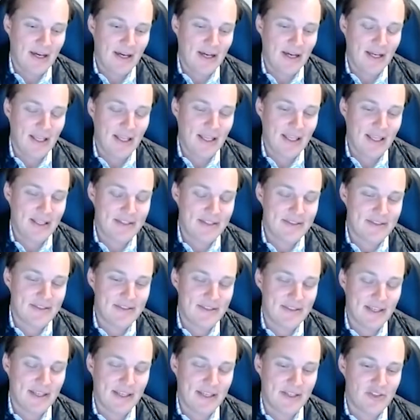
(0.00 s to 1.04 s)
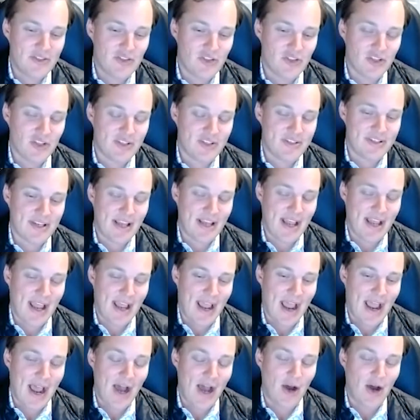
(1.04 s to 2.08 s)
it's just
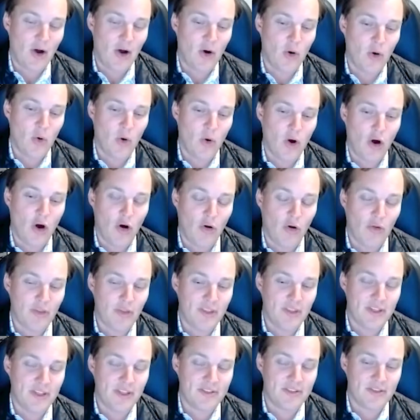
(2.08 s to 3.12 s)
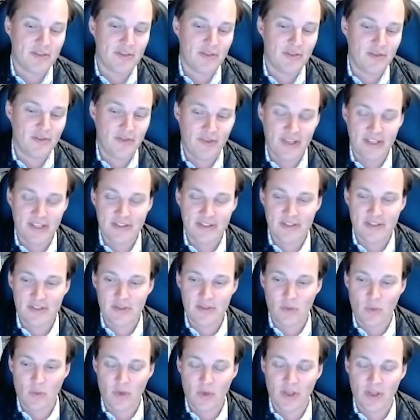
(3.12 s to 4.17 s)
how all this fits
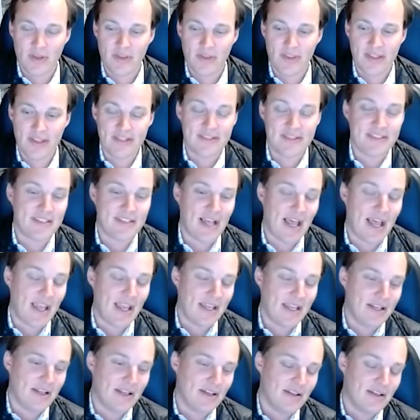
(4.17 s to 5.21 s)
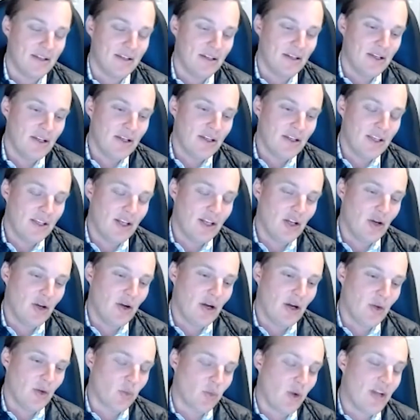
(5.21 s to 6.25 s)
with inside a
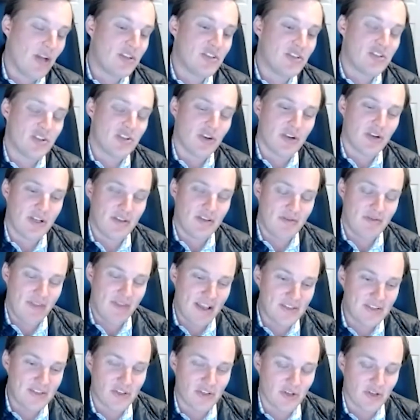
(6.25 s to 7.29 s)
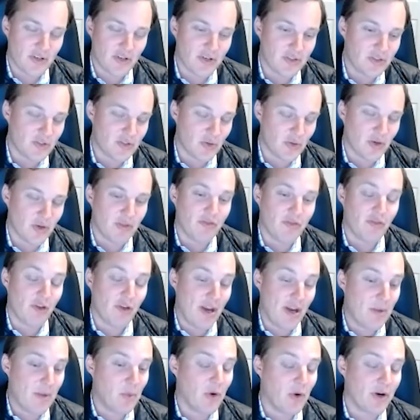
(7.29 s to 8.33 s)
registered investor sort of
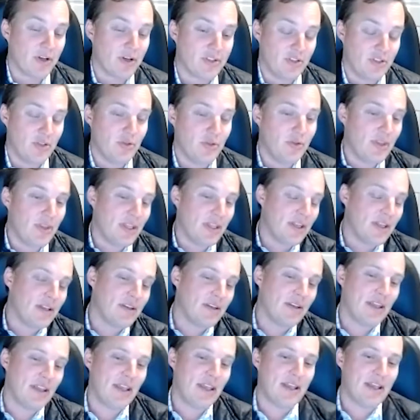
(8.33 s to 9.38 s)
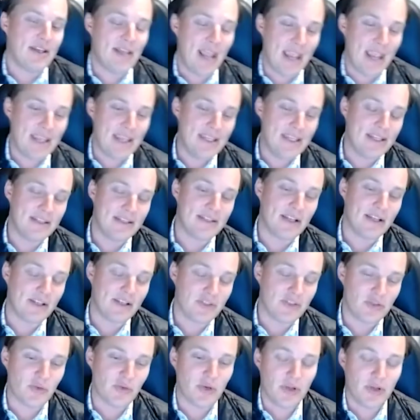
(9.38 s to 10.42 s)
framework too, that AE
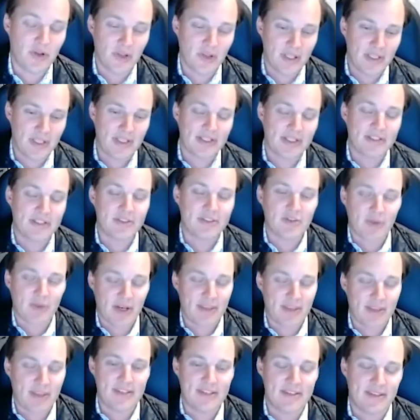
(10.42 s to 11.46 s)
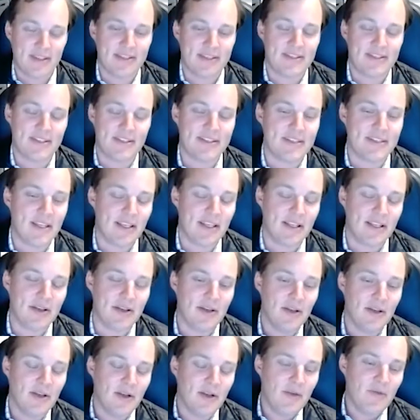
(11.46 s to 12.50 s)
Industrial is, right? This isn't
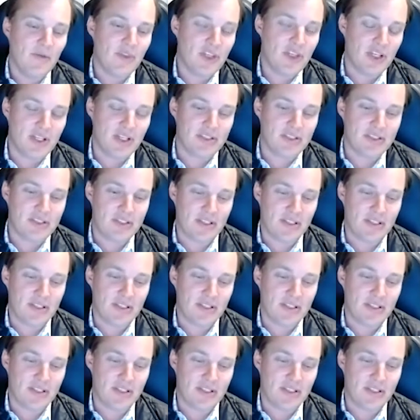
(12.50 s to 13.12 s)
just,